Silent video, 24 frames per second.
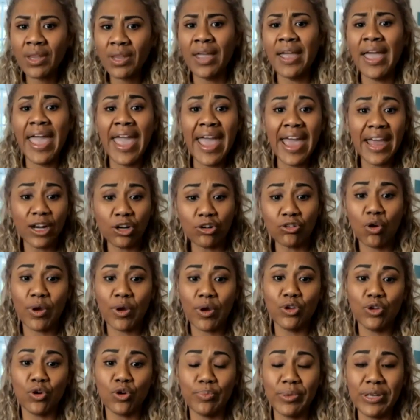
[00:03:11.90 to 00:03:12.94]
at growing
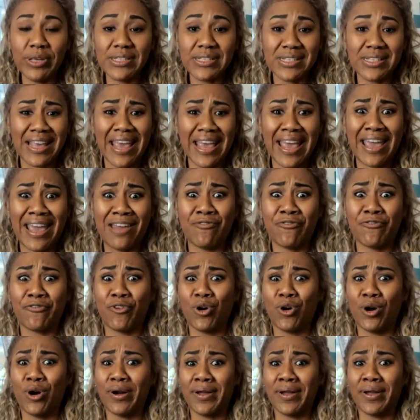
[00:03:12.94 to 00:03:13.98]
your business, and
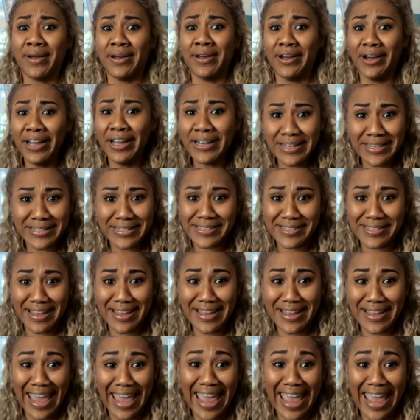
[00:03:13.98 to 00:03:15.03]
for goodness
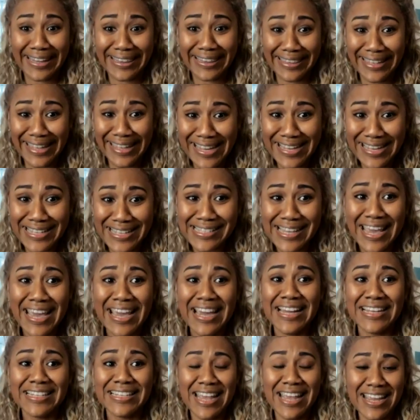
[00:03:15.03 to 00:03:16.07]
sake, at least
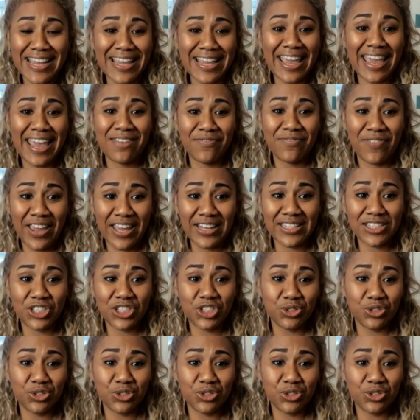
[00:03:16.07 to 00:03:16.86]
taking advantage.